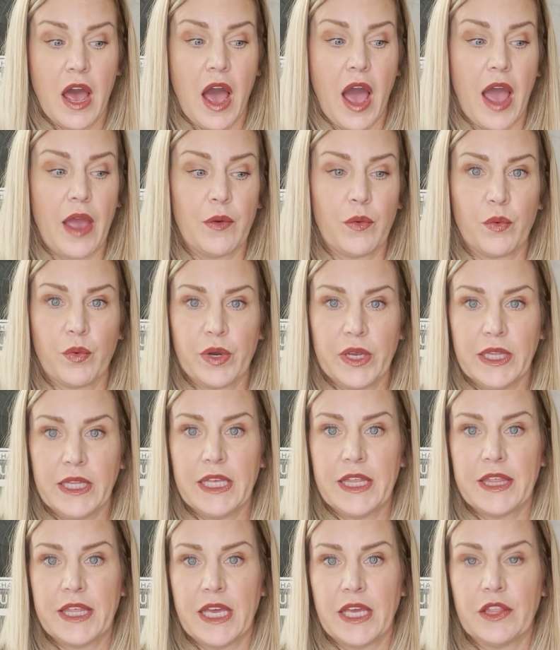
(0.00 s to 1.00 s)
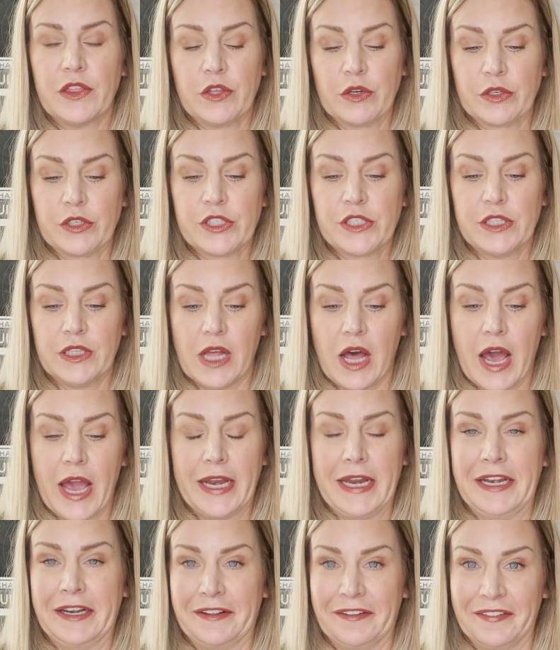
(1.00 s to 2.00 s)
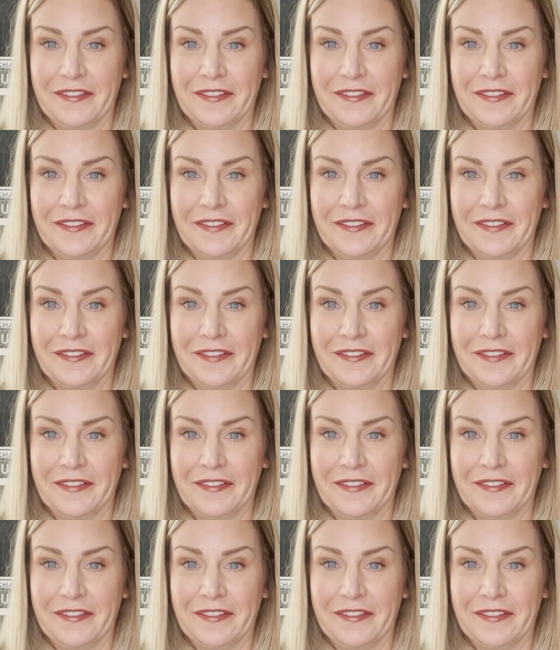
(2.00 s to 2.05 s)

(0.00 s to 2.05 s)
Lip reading: I really think they're sliding a